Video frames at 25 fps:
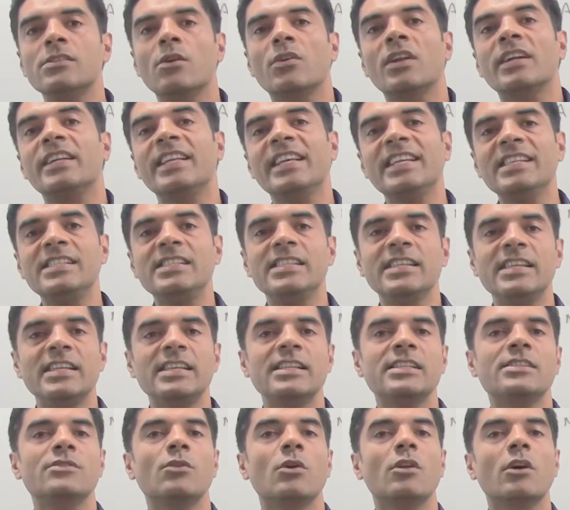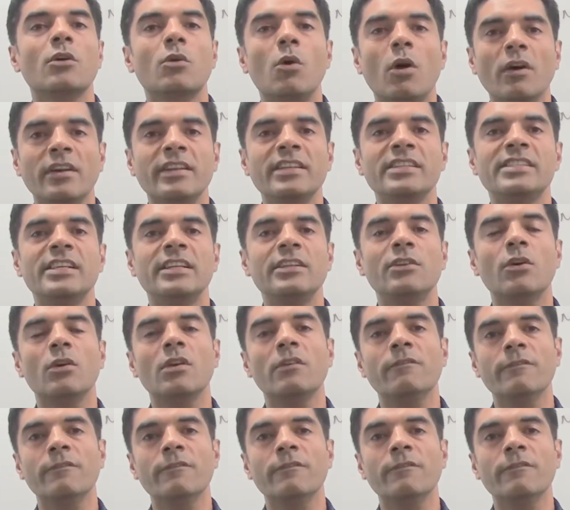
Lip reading: or a TCS or a Cognizant or